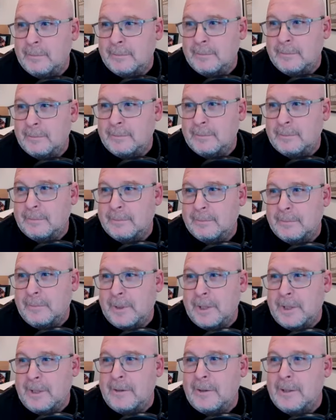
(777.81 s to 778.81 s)
Hmm.
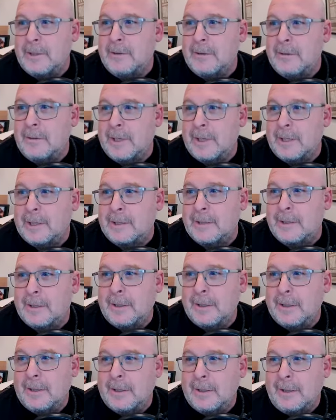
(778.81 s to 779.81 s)
What do you do that's
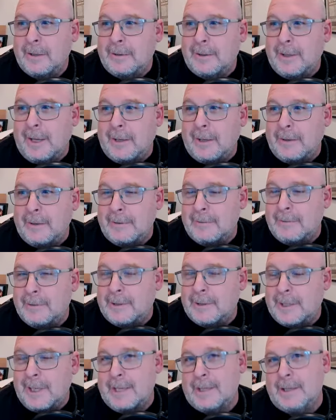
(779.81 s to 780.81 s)
that
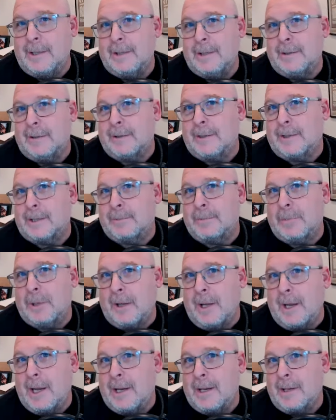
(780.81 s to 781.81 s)
says it, that's
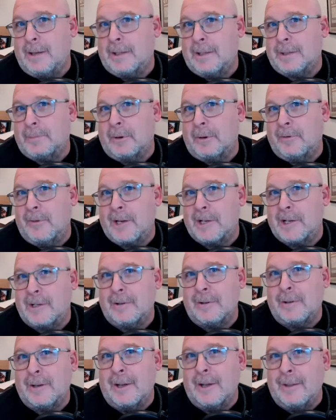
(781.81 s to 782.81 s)
polite, that's
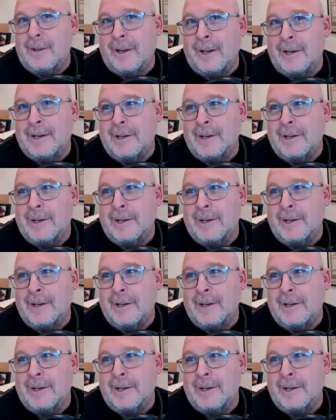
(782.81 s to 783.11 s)
professional. And then I